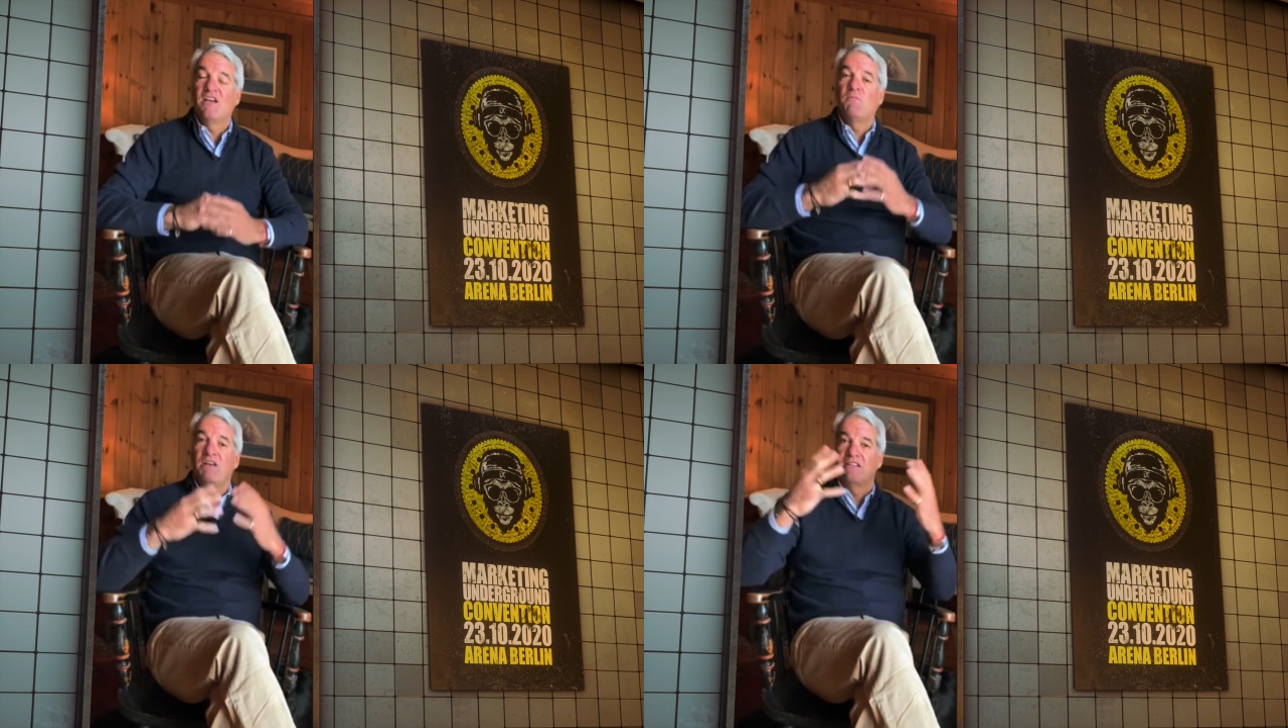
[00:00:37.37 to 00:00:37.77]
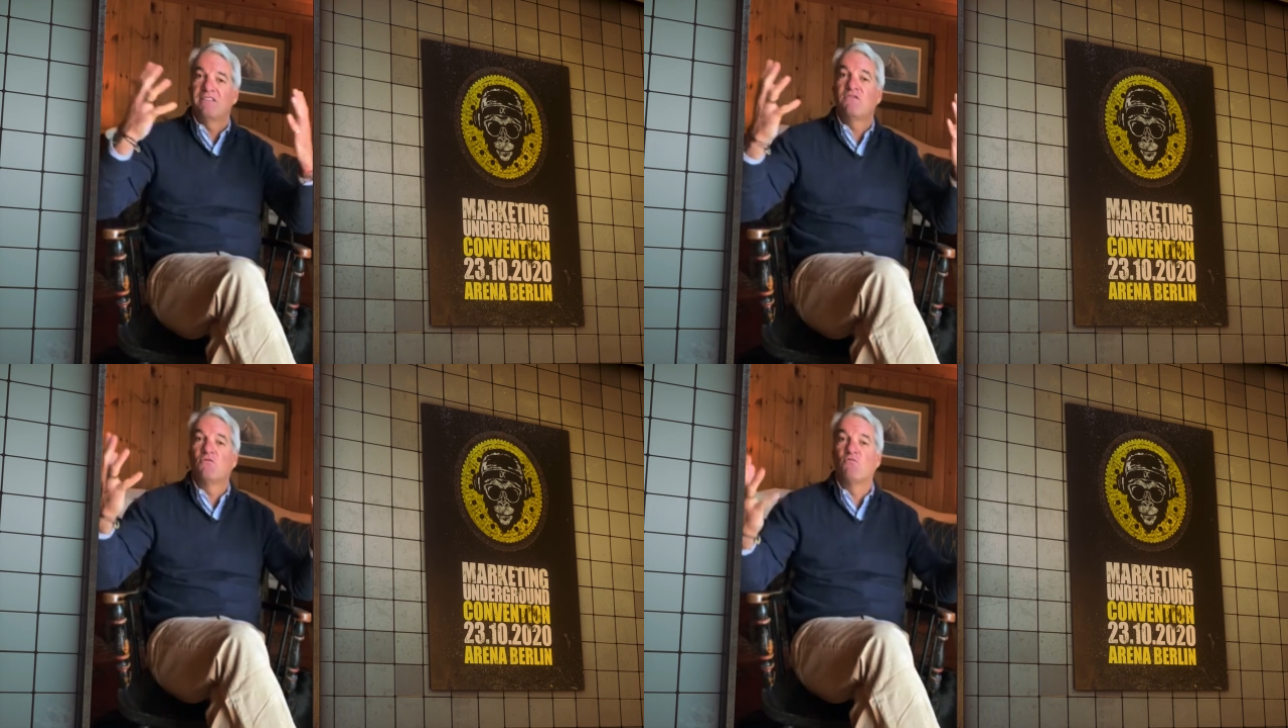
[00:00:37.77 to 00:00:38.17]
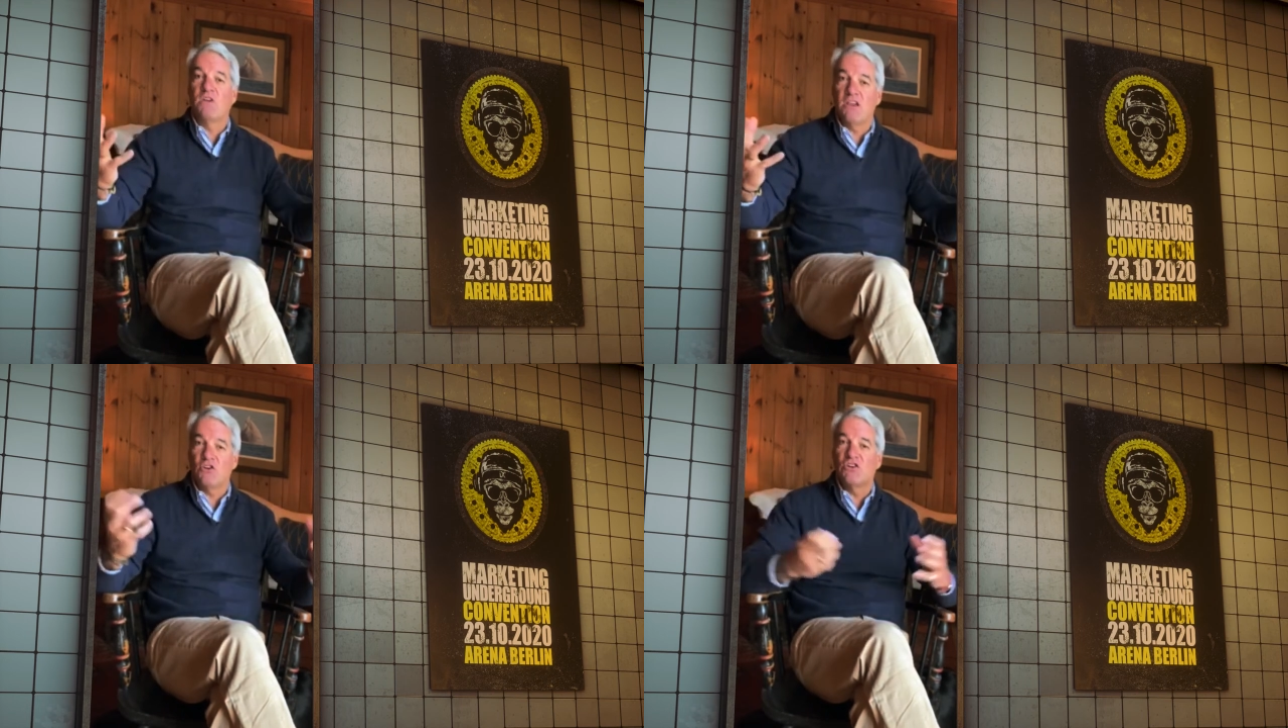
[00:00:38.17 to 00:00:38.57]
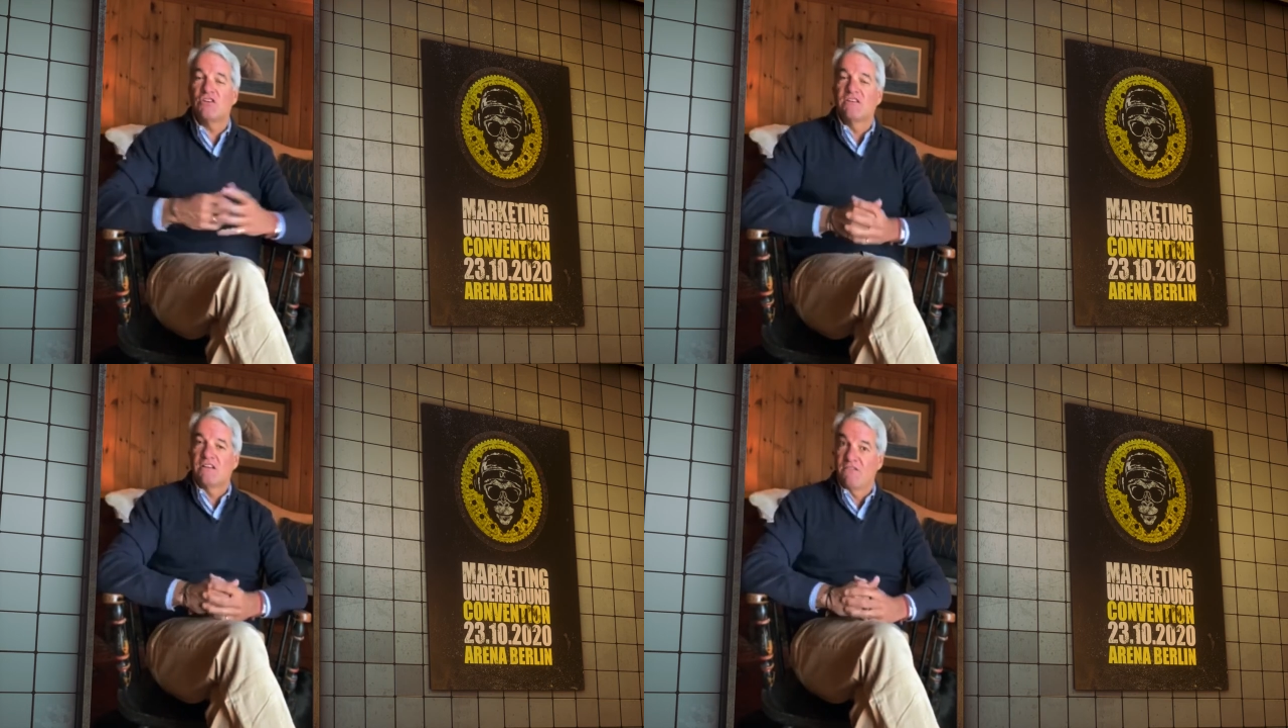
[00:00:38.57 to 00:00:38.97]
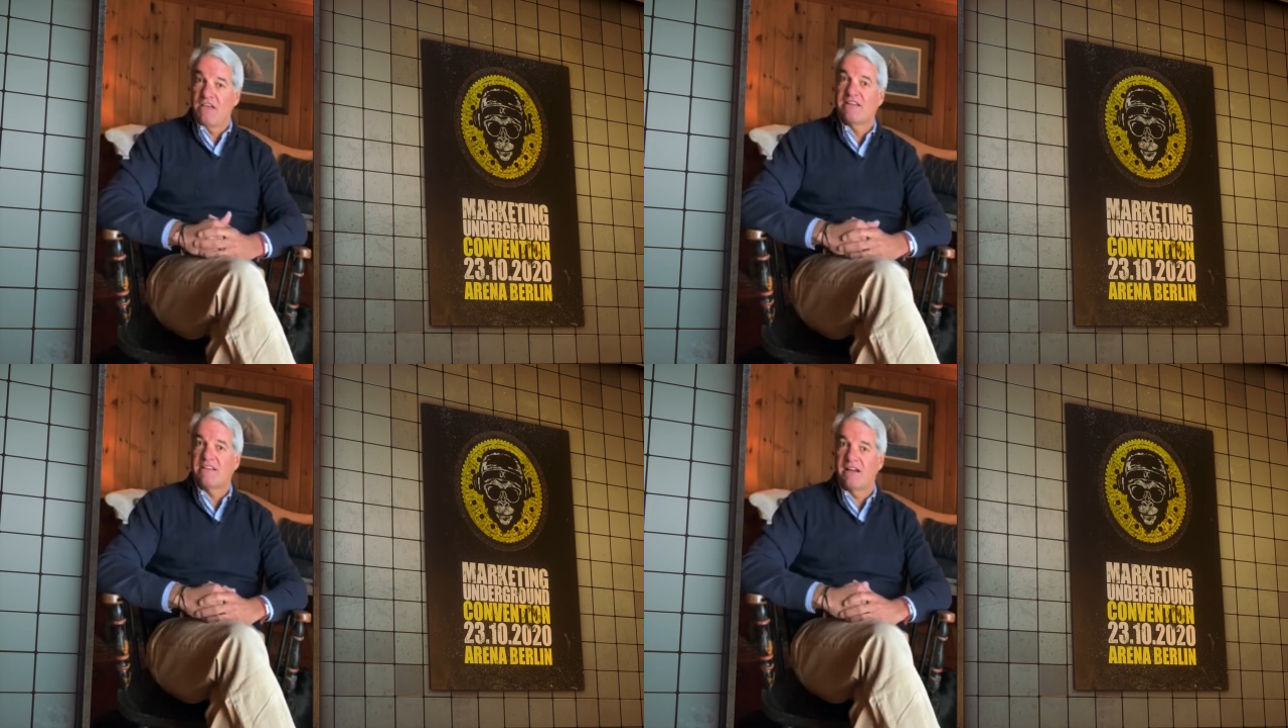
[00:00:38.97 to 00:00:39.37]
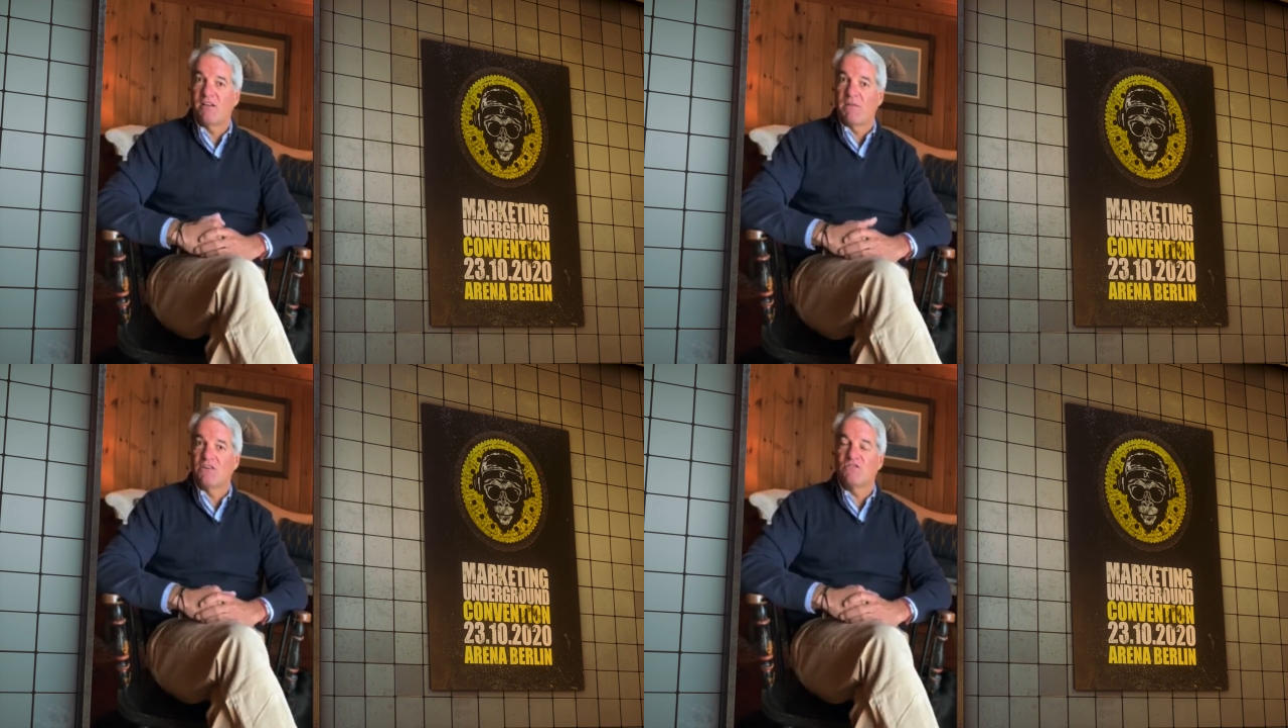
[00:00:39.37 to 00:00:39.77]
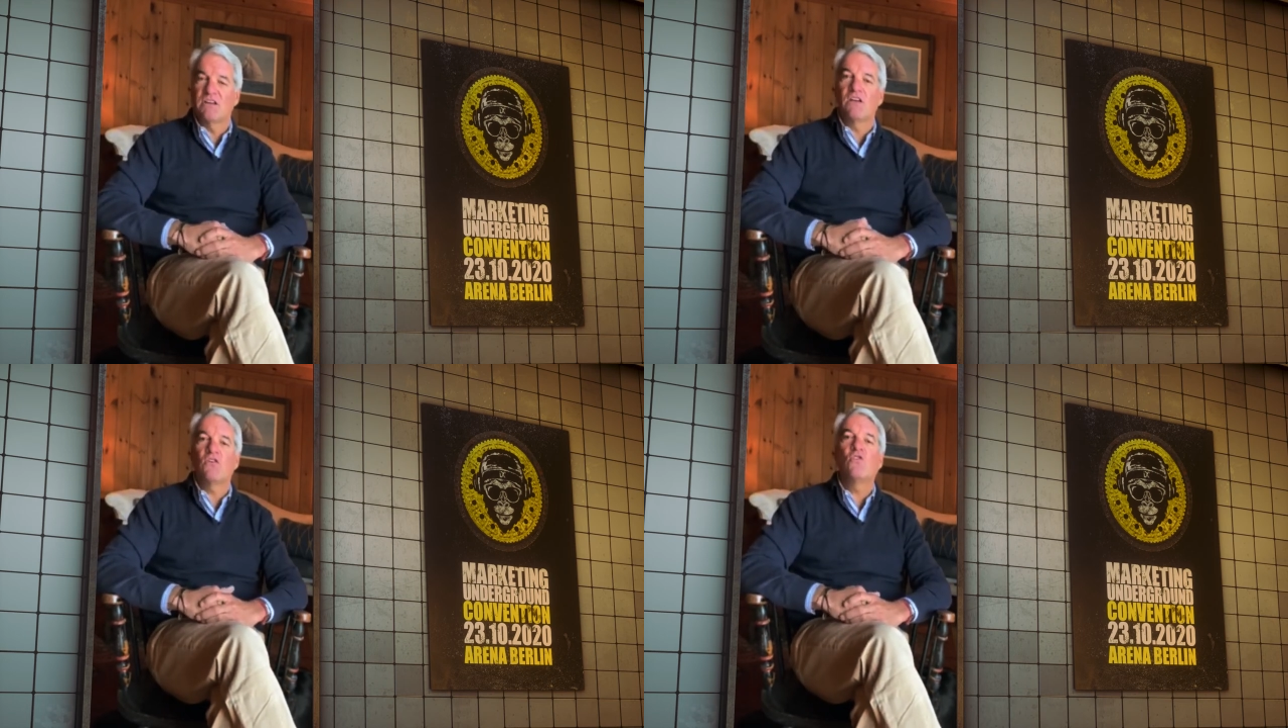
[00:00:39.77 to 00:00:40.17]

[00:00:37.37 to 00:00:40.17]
because of the reach of that documentary.